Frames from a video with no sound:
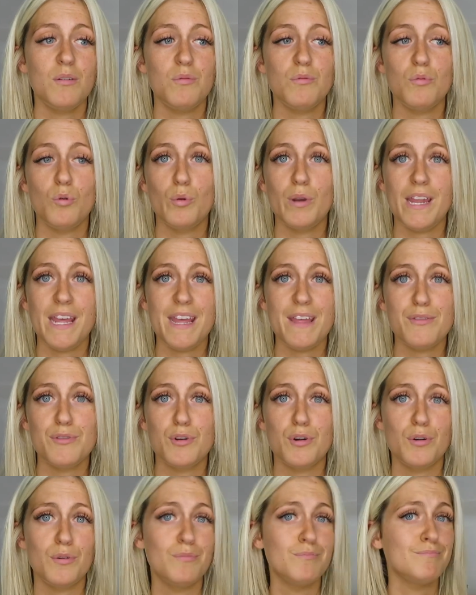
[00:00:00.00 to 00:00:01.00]
Only
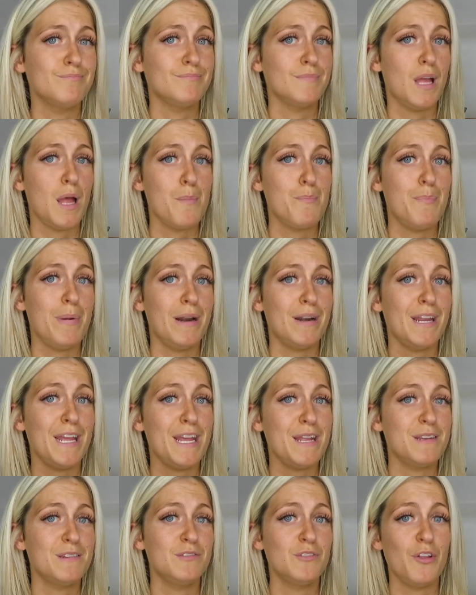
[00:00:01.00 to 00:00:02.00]
they're
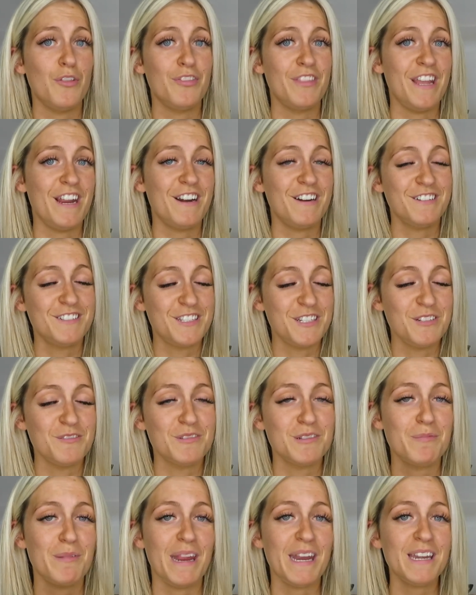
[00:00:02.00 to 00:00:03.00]
barely none there, do you know
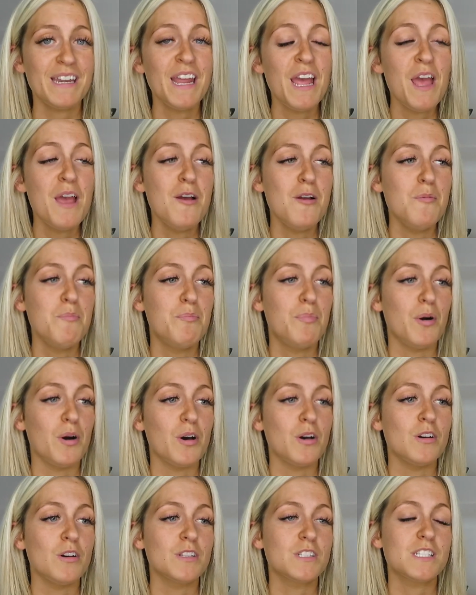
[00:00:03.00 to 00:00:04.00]
what I mean?
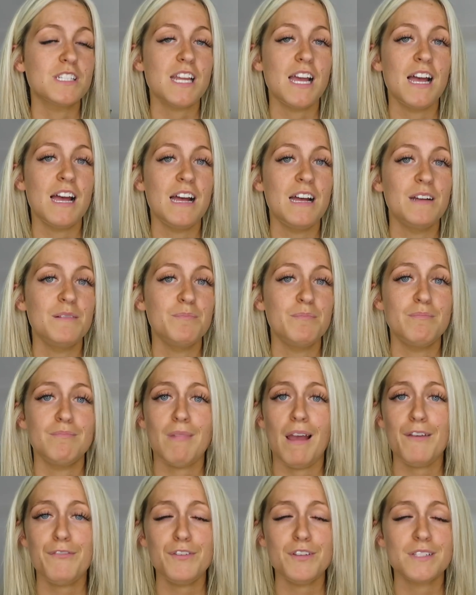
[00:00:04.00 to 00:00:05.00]
But
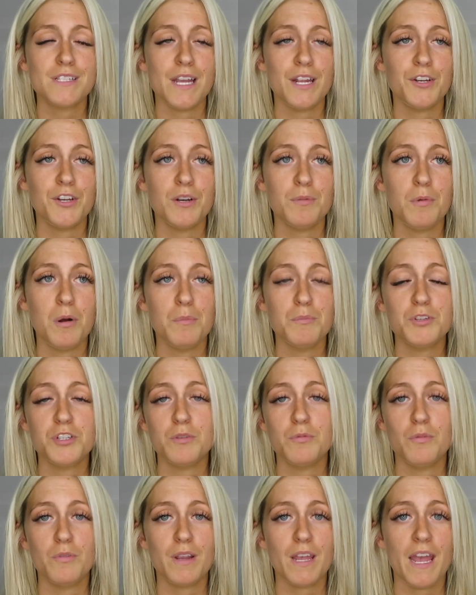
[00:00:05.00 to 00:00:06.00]
if you say to your mum, she
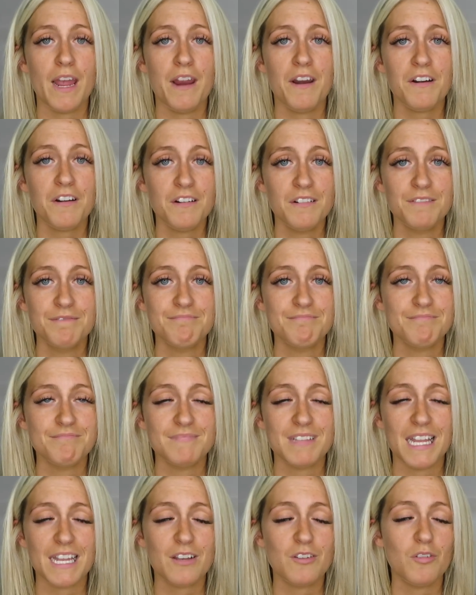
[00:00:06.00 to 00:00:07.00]
won't care.
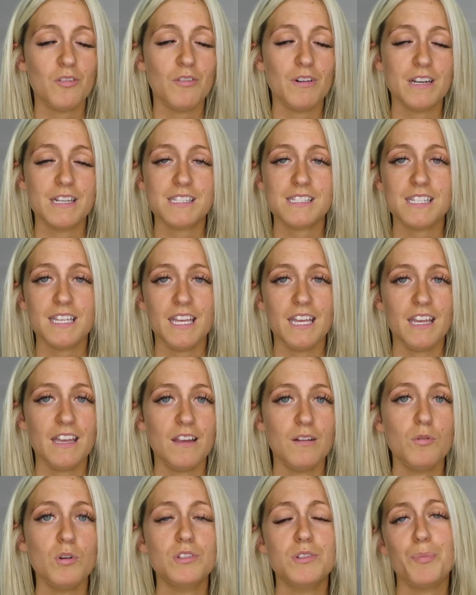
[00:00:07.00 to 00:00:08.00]
Like, honestly,
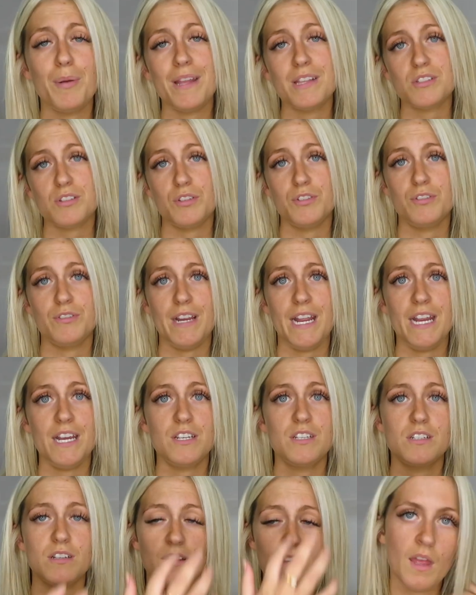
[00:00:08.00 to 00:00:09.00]
well, it depends on your
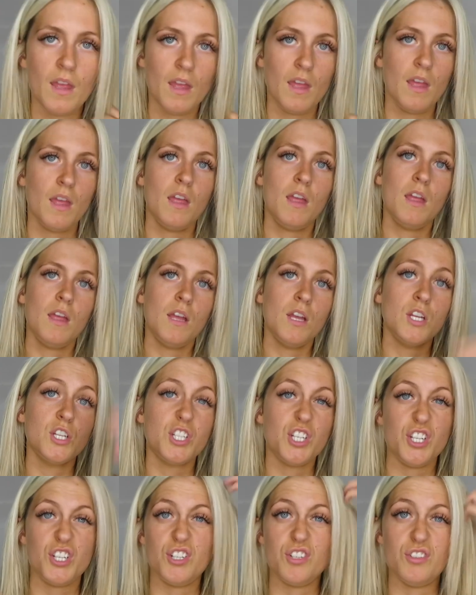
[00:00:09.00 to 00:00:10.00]
age.
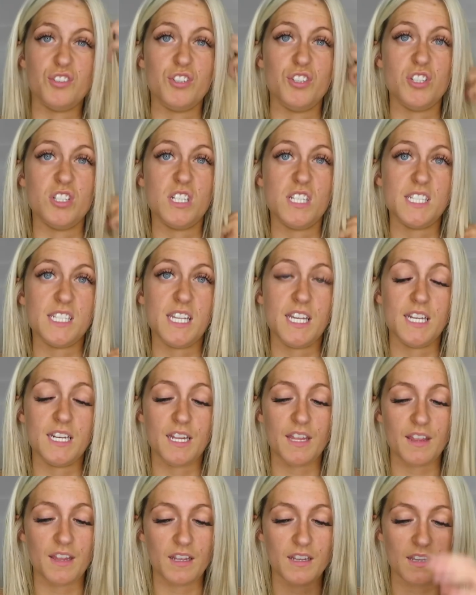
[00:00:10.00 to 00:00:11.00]
She shouldn't usually say
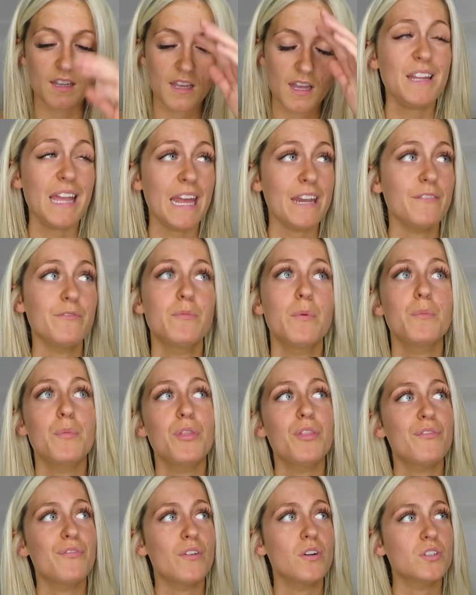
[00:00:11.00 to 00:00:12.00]
anything. I can't even remember
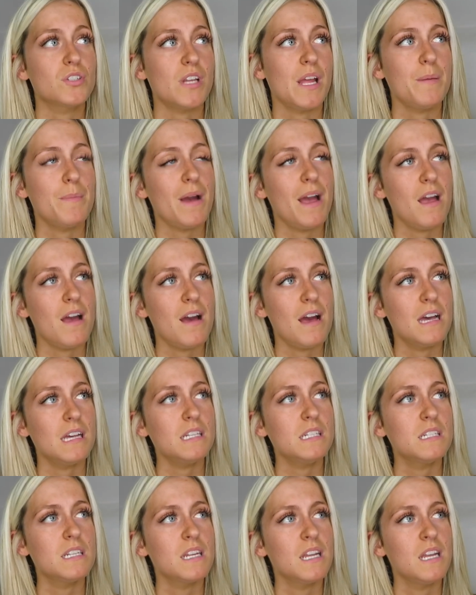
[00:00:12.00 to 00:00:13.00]
the first time I had